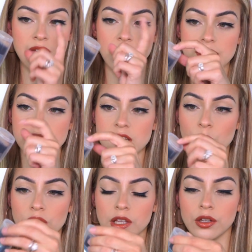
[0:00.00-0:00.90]
It does come
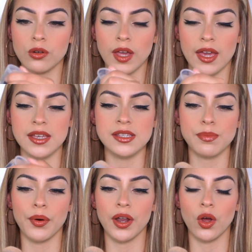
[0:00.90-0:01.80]
with a little case,
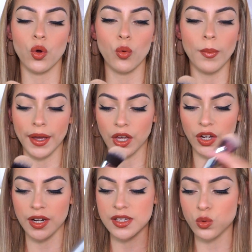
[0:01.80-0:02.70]
but oh my
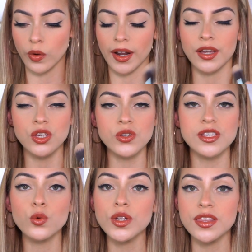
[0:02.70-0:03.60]
goodness, when I use
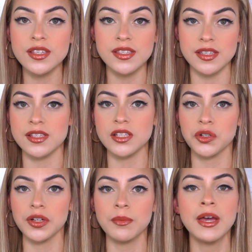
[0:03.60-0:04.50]
it with the CC
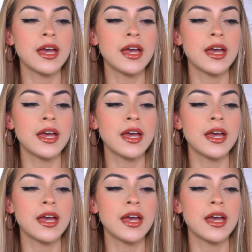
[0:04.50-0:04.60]
cream,